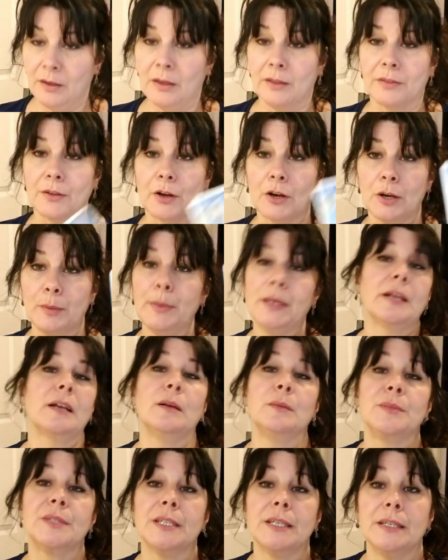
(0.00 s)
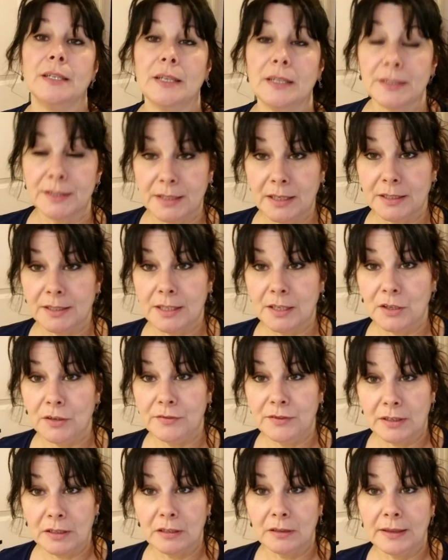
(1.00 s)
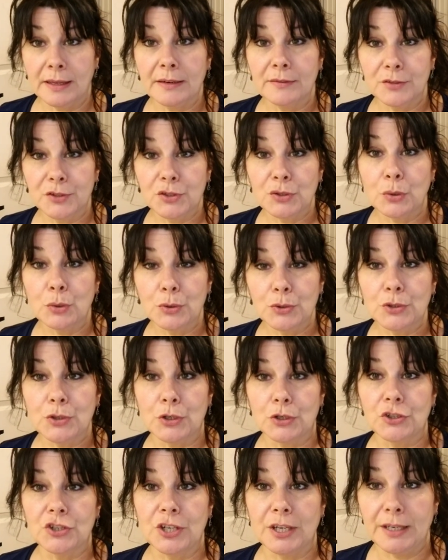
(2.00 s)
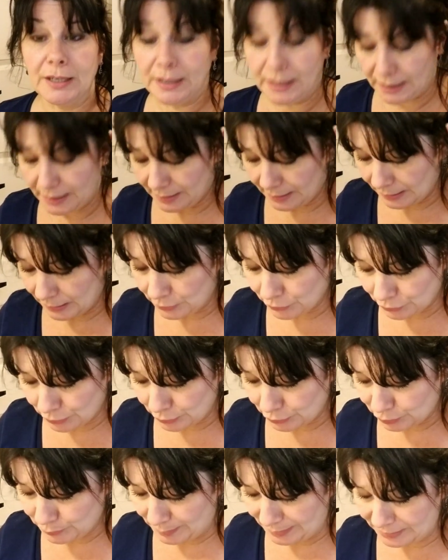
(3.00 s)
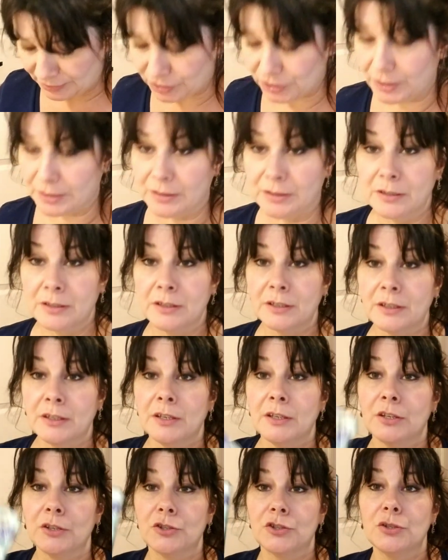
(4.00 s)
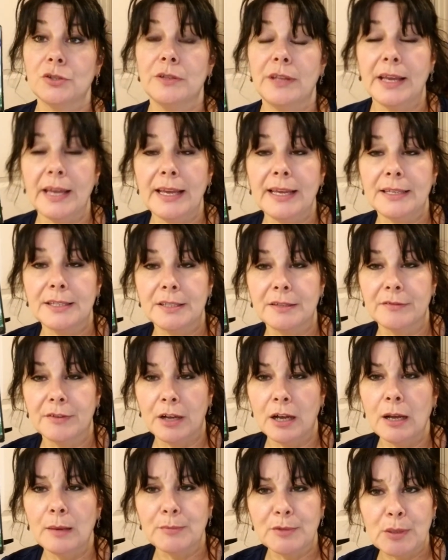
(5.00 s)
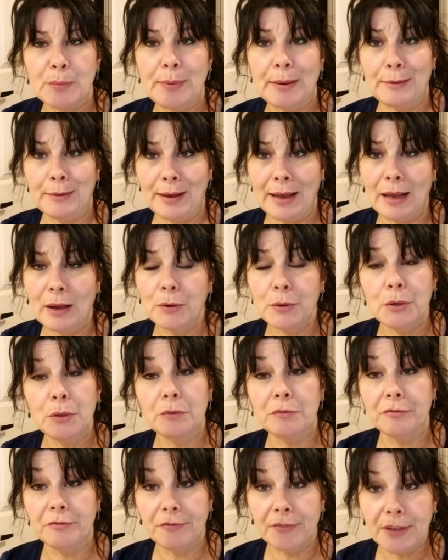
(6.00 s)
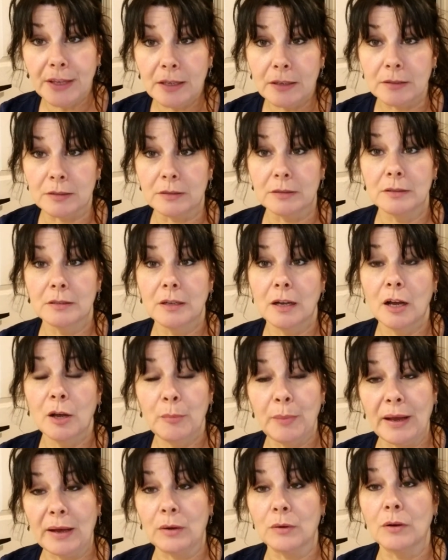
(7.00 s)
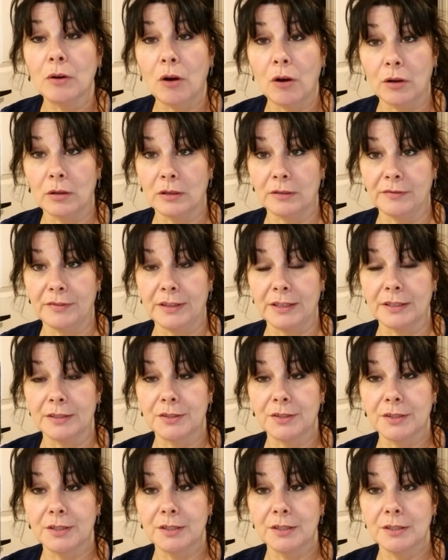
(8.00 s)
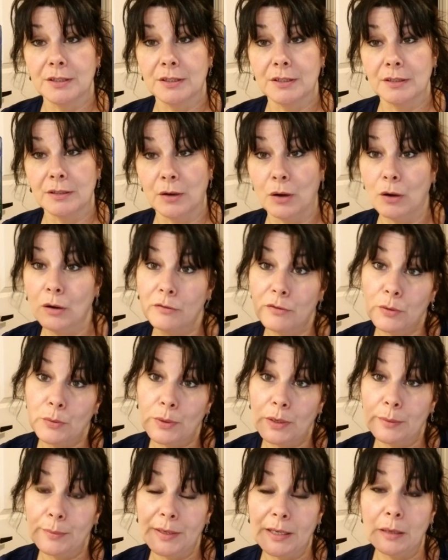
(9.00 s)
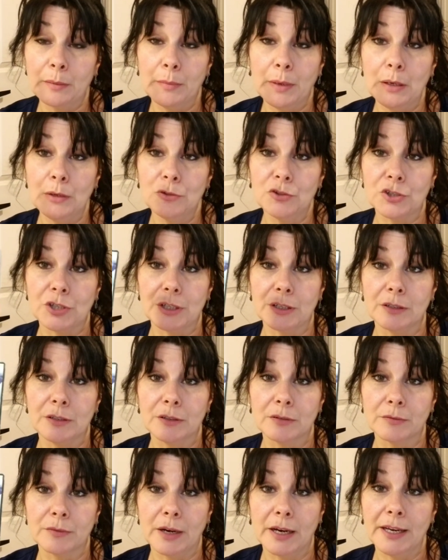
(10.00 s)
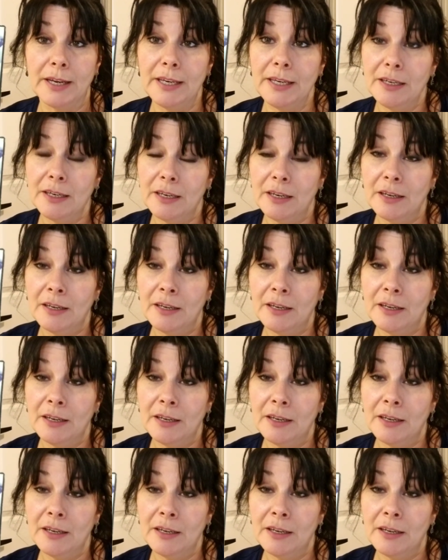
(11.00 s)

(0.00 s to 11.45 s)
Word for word: The hermit comes in and says that you've done a lot of soul searching and introspection to the Ace of Cups about how you feel about all of this. Overwhelming emotion, right?